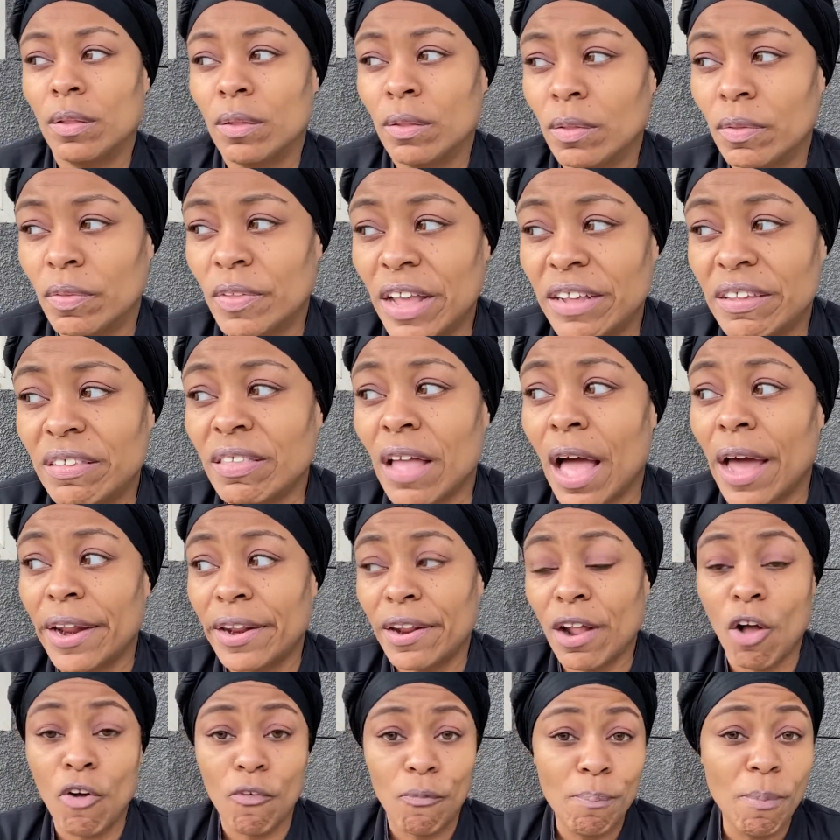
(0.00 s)
This started
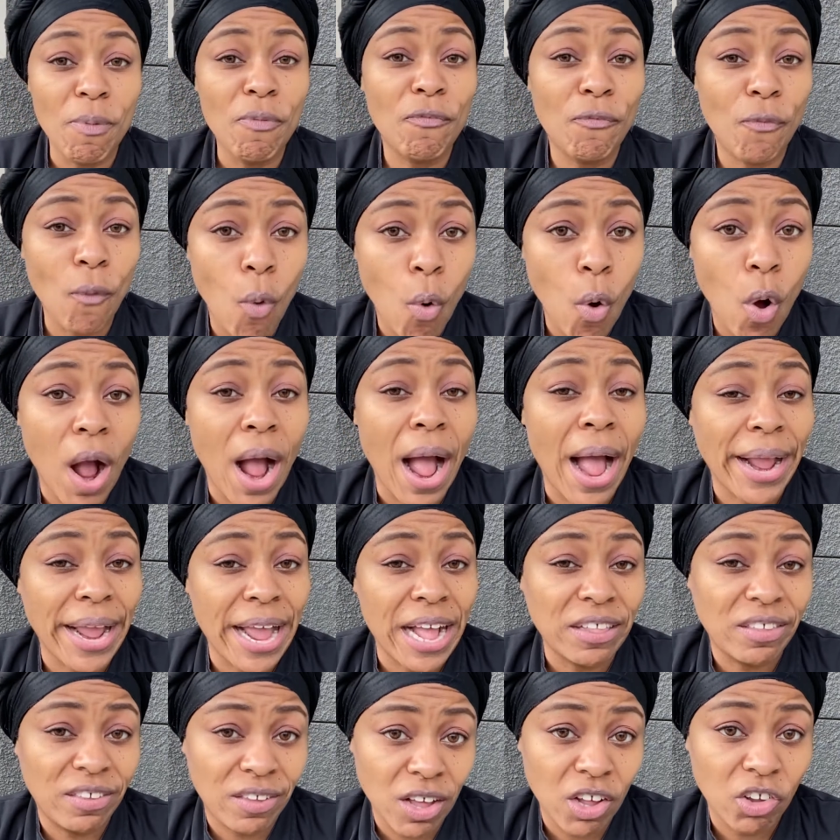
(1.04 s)
off before I got
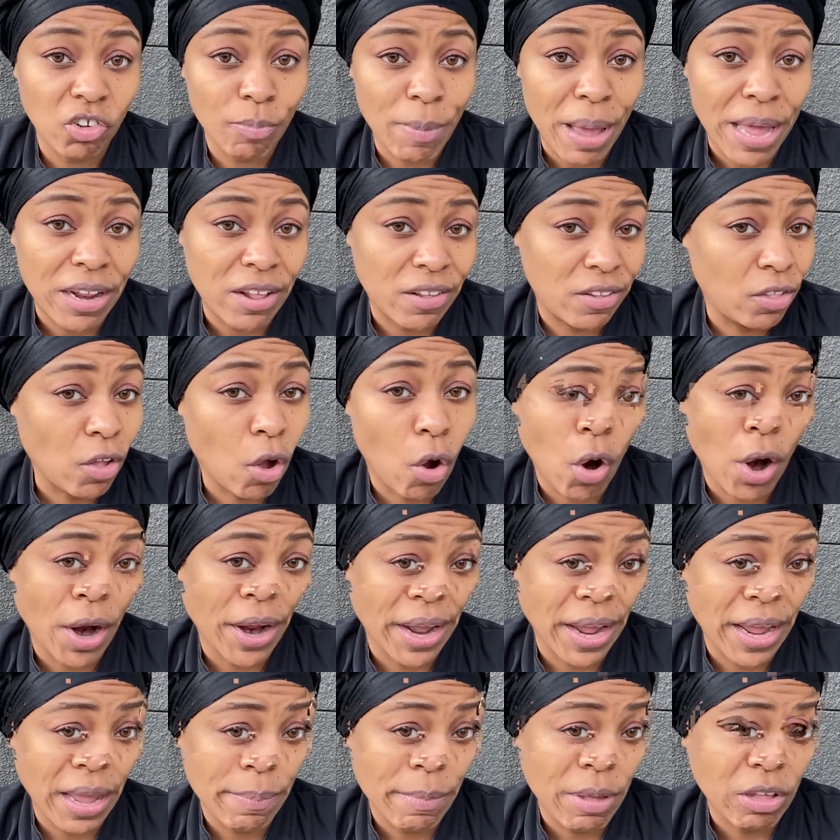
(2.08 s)
touched by this dark
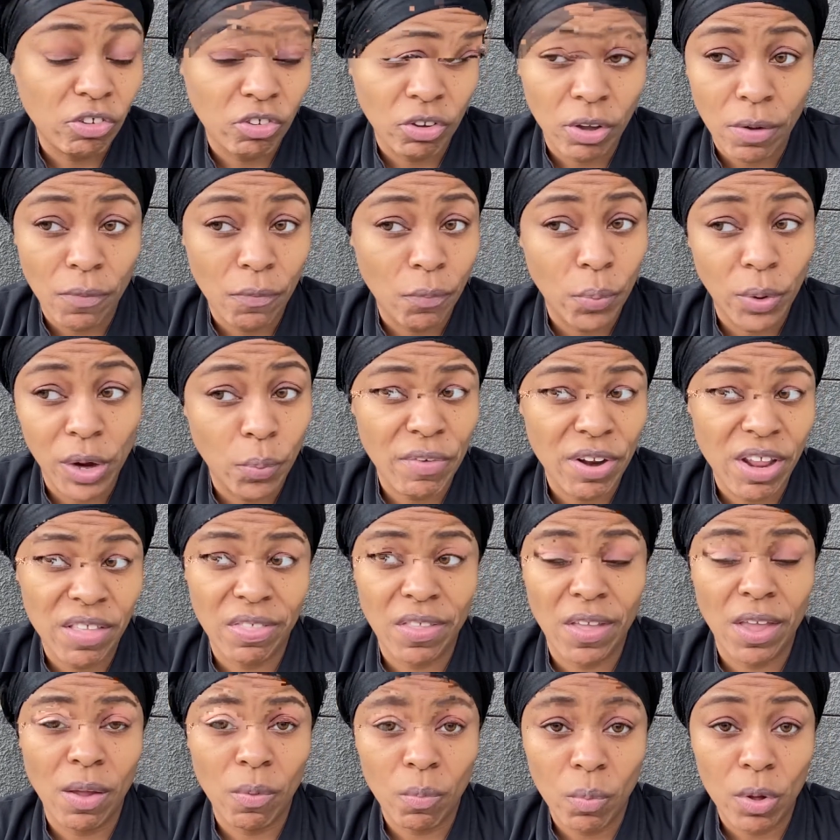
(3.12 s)
image of whatever the
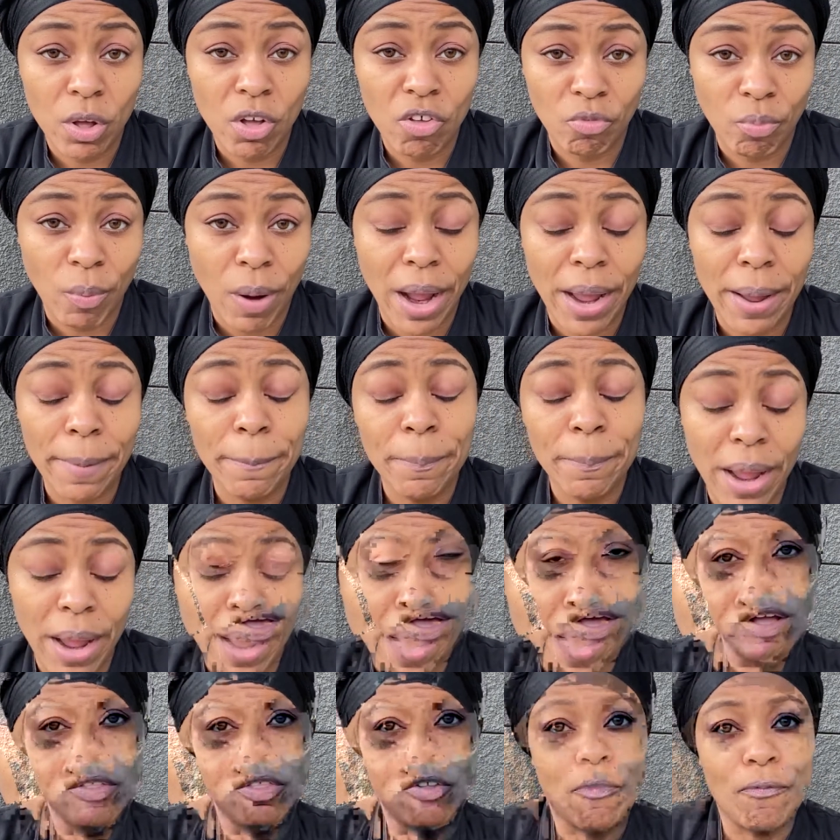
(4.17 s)
thing was, right?
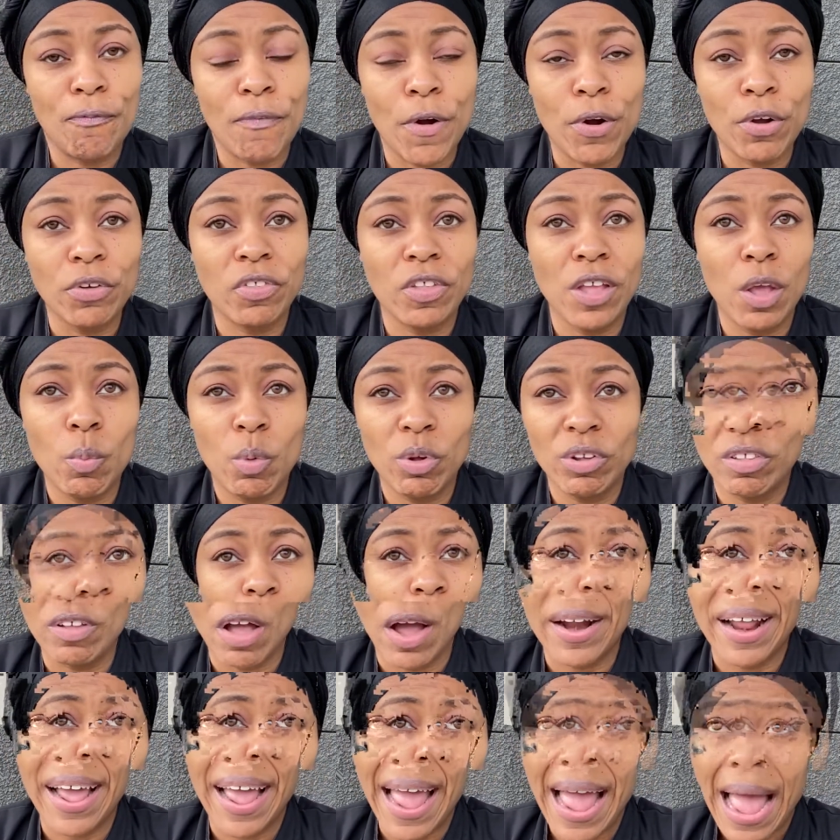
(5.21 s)
The first thing what
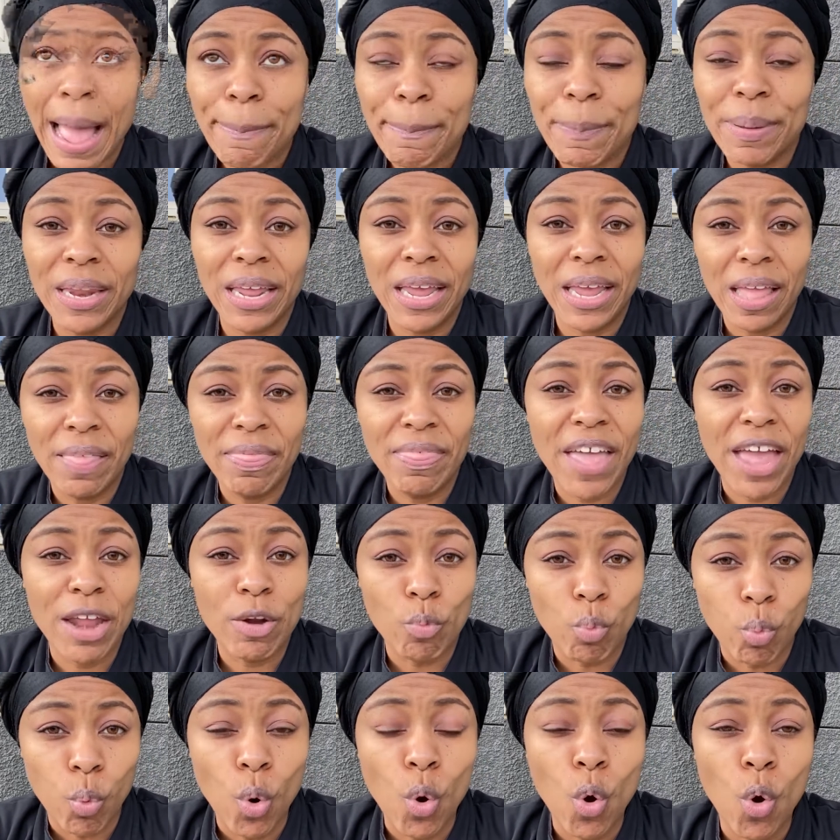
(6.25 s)
started happening in that
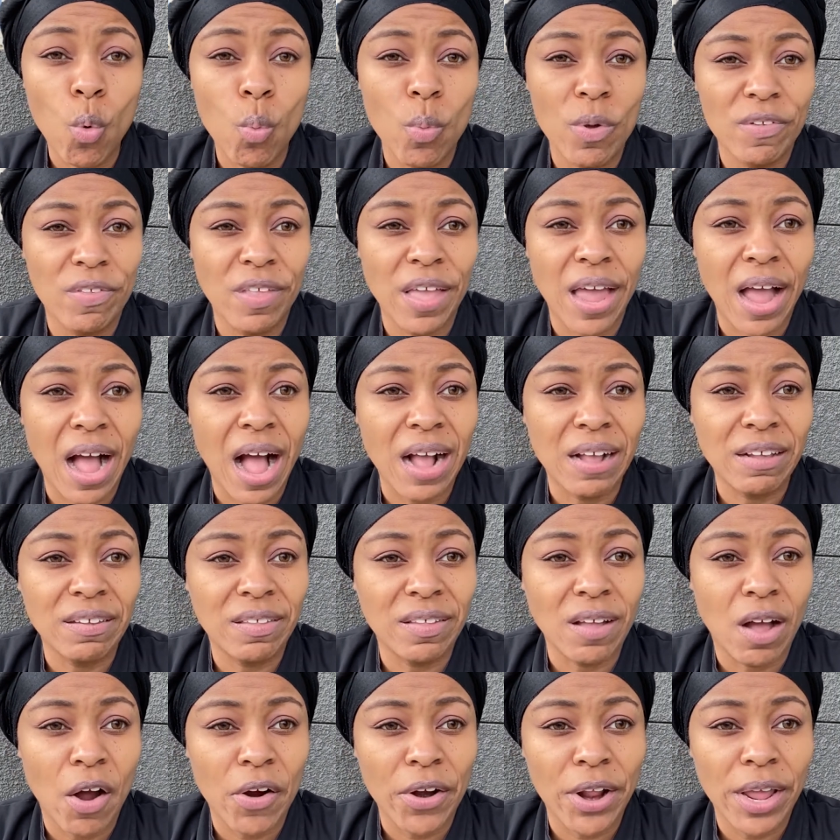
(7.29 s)
room was that I
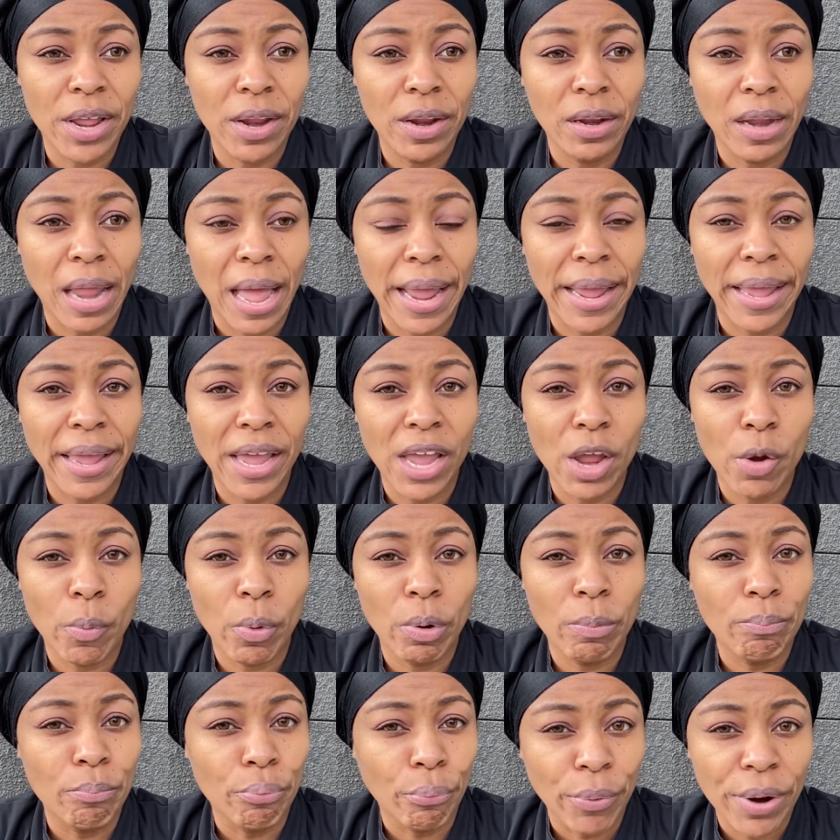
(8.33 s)
started like
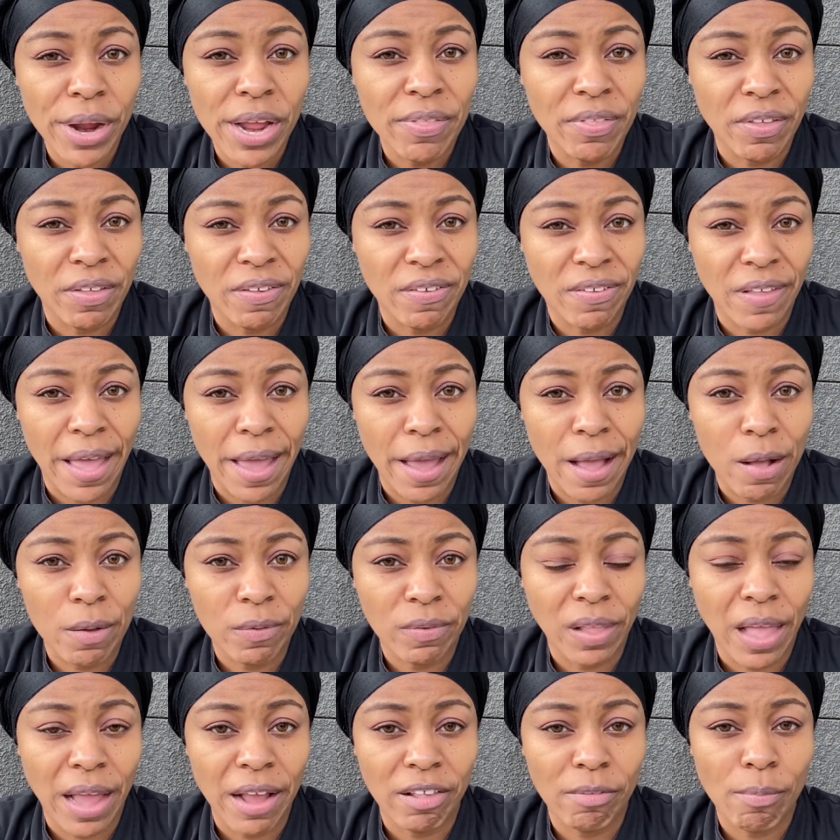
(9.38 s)
hearing breathing sounds.
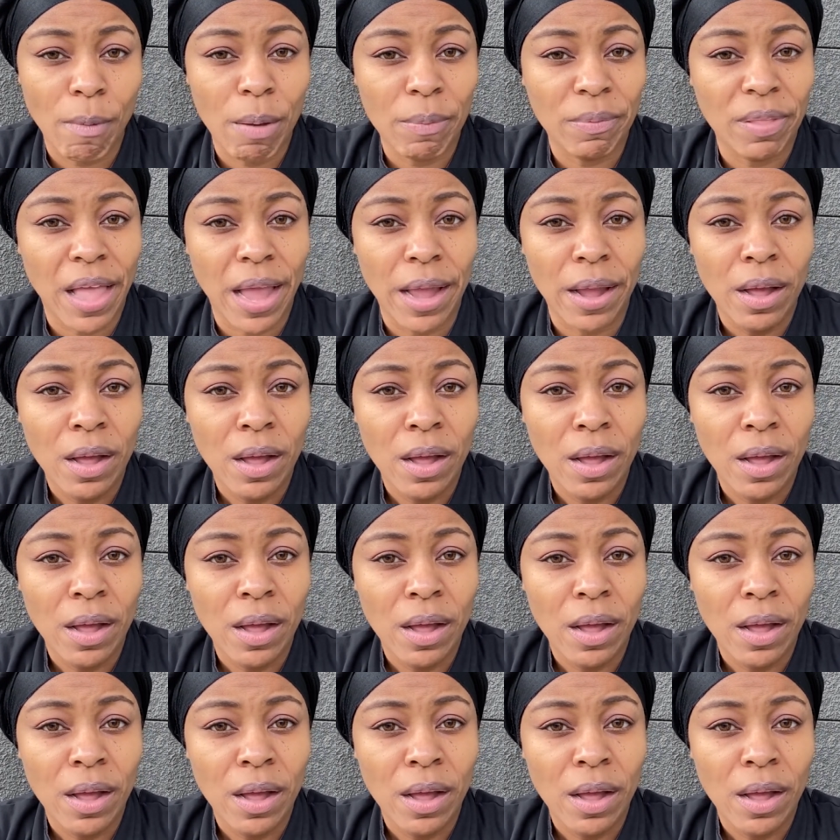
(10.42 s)
Like somebody was like,